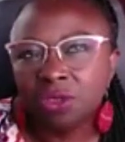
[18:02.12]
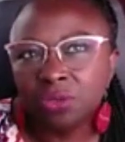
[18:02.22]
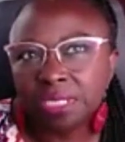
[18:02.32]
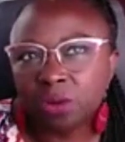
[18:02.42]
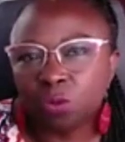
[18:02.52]
You
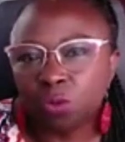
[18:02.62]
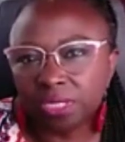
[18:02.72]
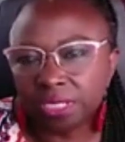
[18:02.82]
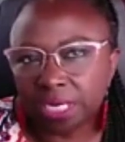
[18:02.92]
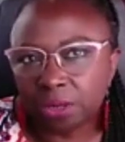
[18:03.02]
said one
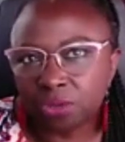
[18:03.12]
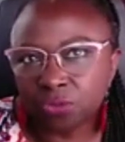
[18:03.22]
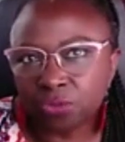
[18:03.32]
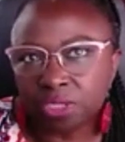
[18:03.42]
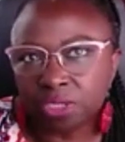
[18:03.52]
thing that was
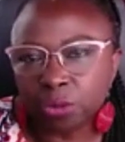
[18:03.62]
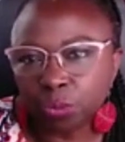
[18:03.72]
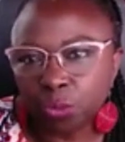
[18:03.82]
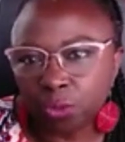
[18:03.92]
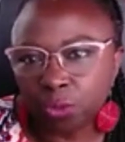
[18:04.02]
really
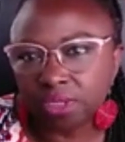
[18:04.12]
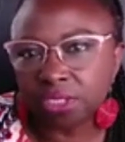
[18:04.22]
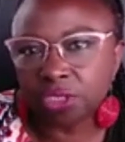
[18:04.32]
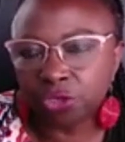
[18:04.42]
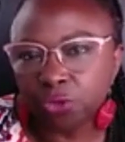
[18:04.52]
important.
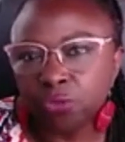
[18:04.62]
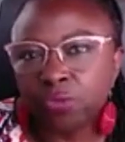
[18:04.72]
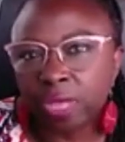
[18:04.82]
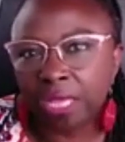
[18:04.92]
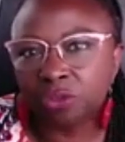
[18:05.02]
You
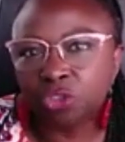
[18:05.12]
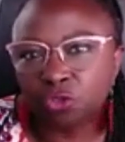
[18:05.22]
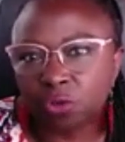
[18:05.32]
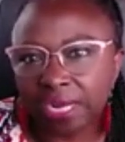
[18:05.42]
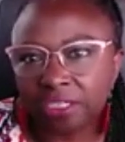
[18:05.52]
found
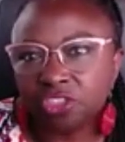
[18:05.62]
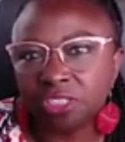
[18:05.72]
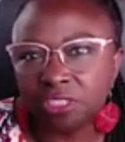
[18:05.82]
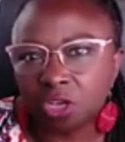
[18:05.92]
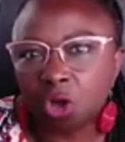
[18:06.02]

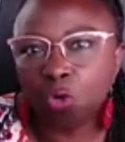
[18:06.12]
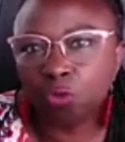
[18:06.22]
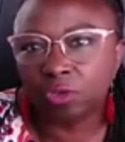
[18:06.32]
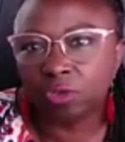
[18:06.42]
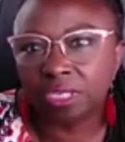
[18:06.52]
strategies to
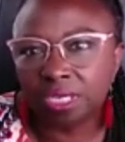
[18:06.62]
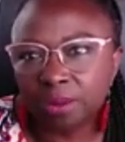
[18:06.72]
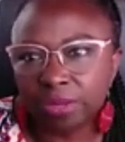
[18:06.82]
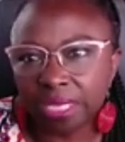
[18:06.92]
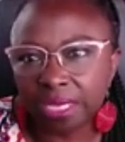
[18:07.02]

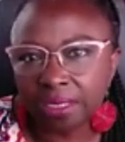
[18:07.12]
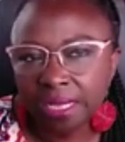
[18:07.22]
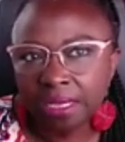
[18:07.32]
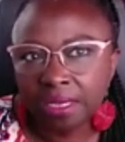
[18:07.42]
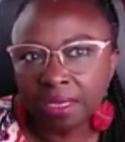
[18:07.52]
overcome that.
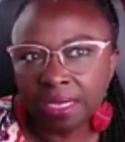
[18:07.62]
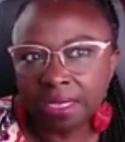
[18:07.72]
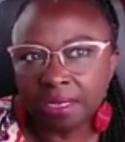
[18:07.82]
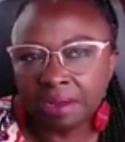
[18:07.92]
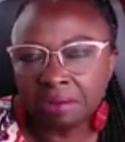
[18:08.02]

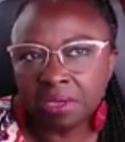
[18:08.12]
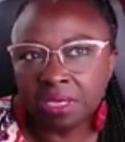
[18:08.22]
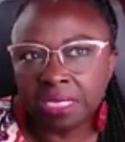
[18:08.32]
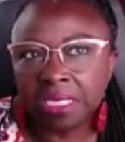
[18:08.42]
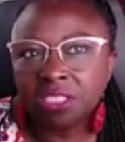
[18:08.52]
And
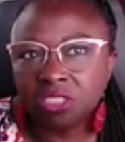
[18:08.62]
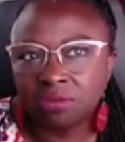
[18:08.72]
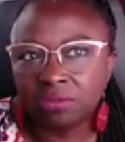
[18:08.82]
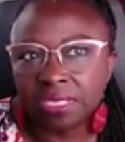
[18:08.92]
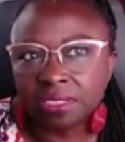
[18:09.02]
each
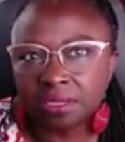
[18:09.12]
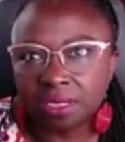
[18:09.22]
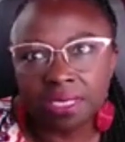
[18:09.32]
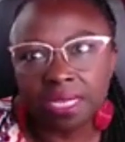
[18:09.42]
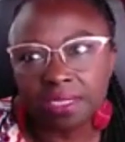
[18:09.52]
of us,
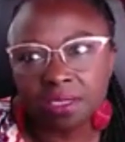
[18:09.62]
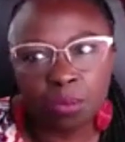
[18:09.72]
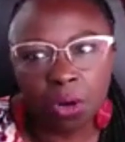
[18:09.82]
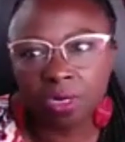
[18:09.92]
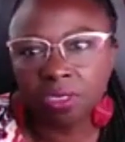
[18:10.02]
and that's a
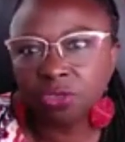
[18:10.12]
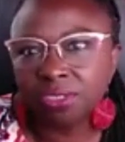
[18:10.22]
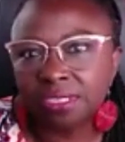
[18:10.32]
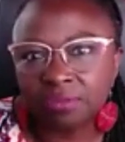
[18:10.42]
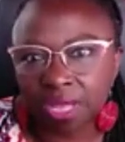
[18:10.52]
part of your
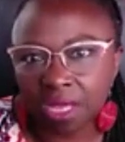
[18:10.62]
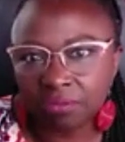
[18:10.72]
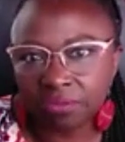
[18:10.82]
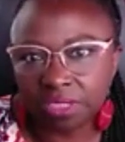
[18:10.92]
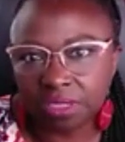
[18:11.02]

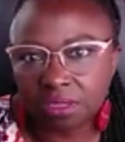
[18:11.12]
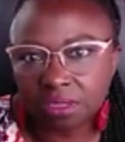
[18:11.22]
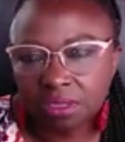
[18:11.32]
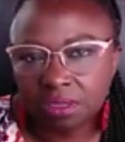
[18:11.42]
self-confidence.